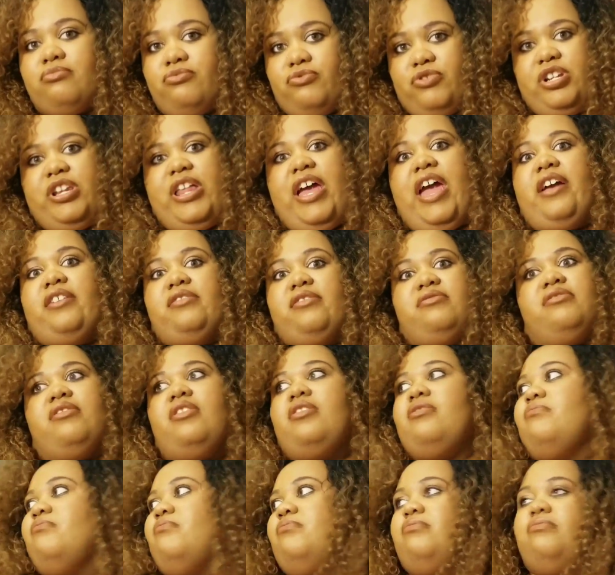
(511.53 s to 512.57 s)
Relax. Like,
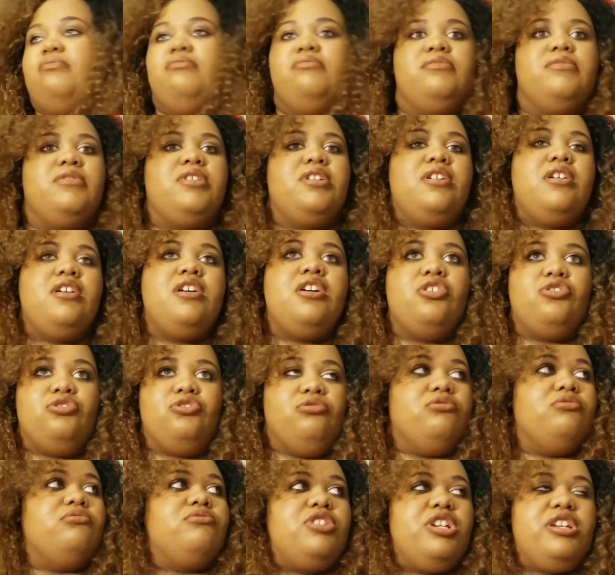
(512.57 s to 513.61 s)
you
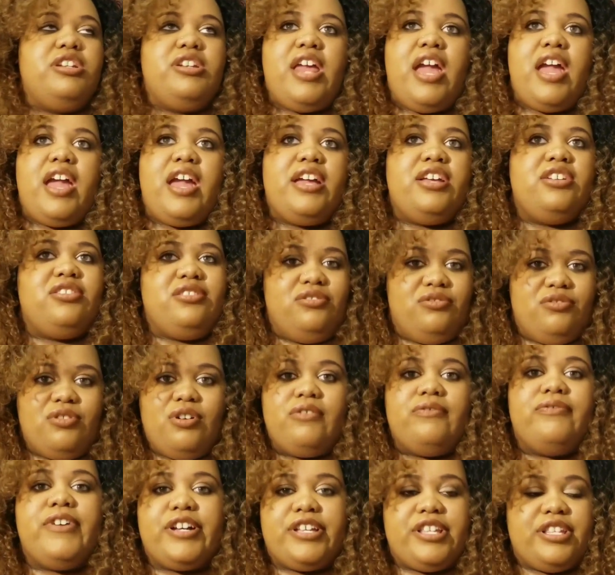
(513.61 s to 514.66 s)
do cheat days, you're going to
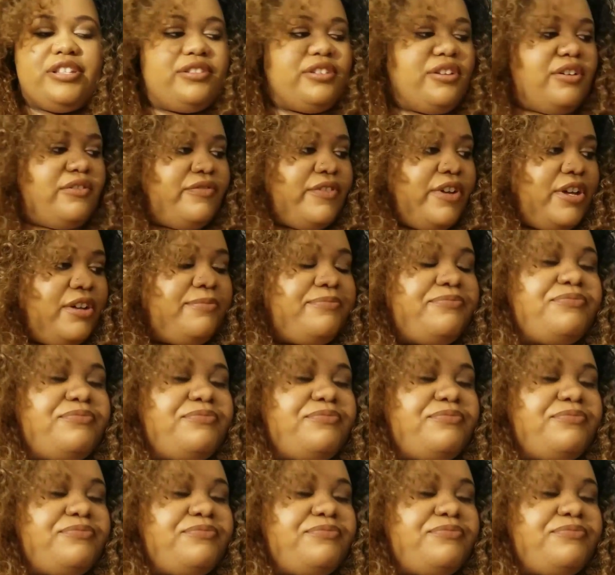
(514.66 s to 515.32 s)
fuck yourself up.